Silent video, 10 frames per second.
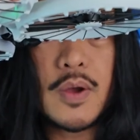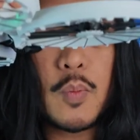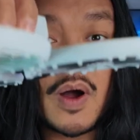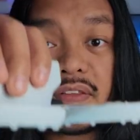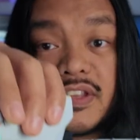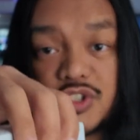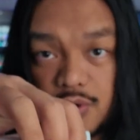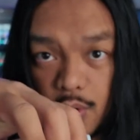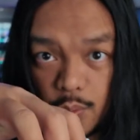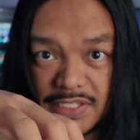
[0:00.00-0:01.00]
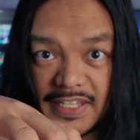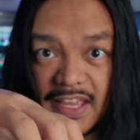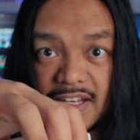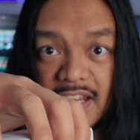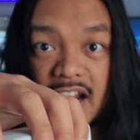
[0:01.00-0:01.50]
while the drone was
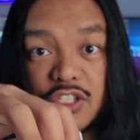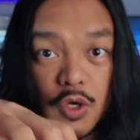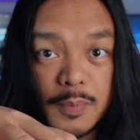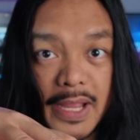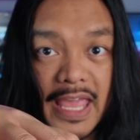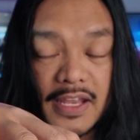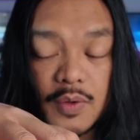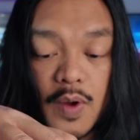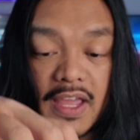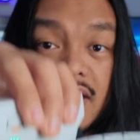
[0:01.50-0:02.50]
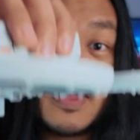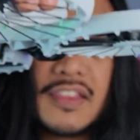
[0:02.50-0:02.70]
landing, and I took my hand away,